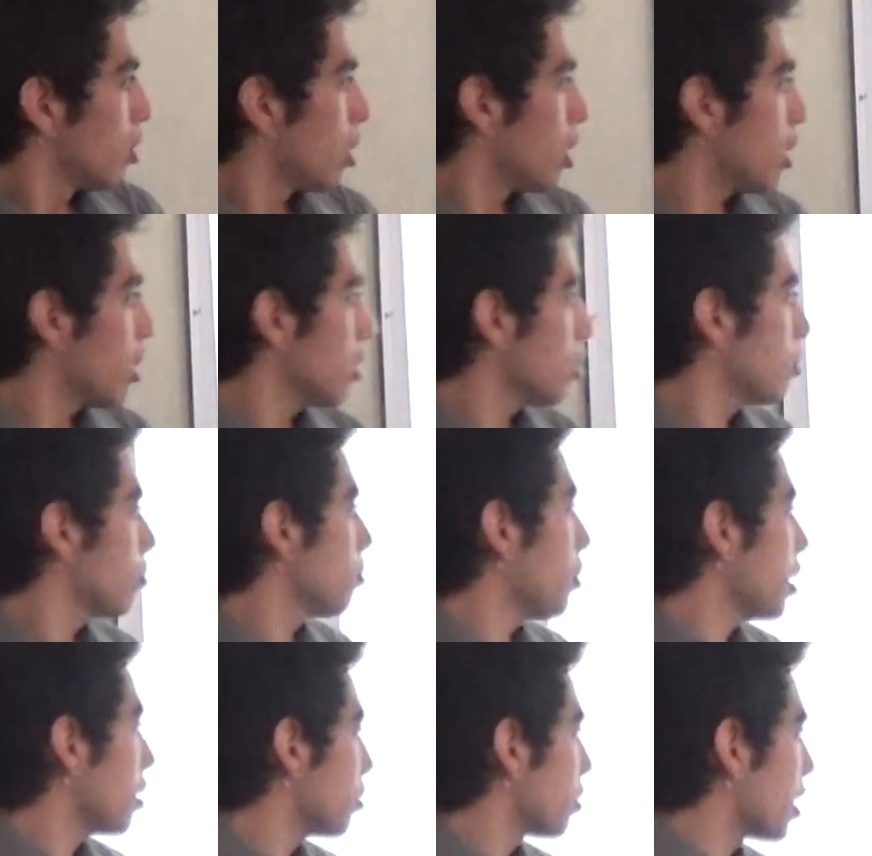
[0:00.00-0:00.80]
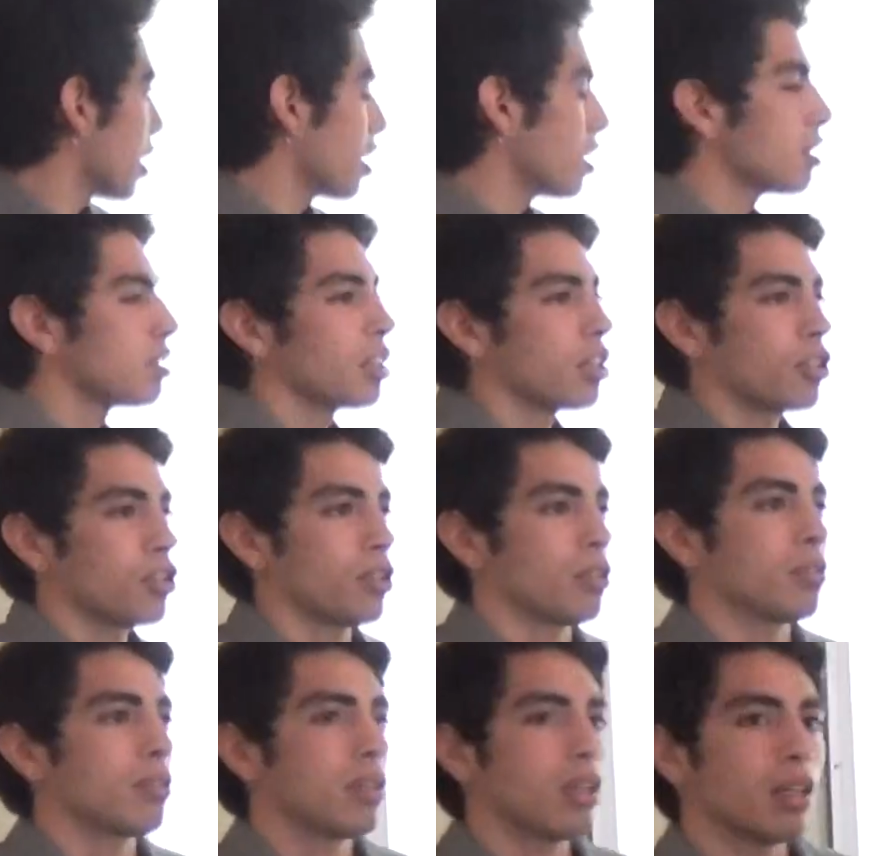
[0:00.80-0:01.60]
And my
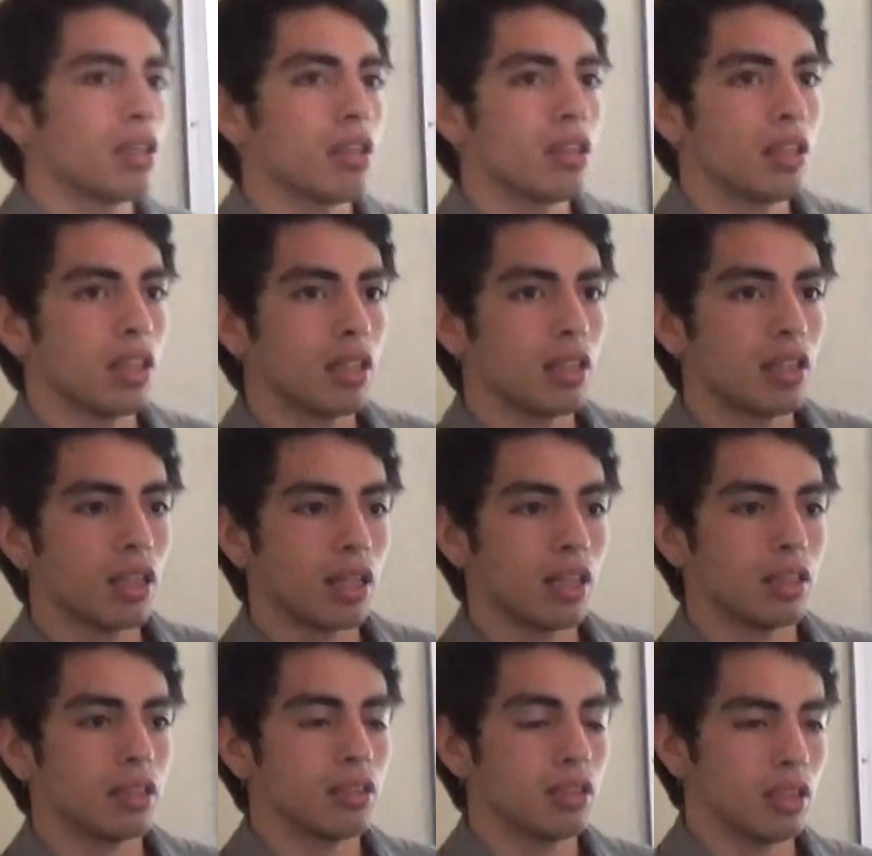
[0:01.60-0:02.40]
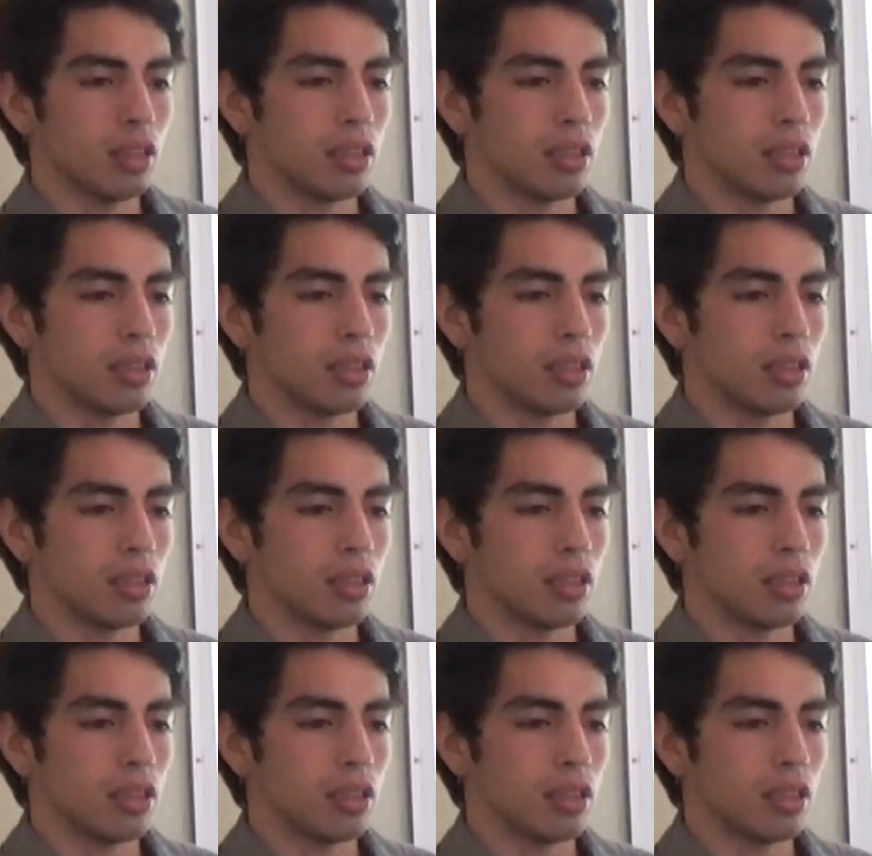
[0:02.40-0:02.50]
organization. I think that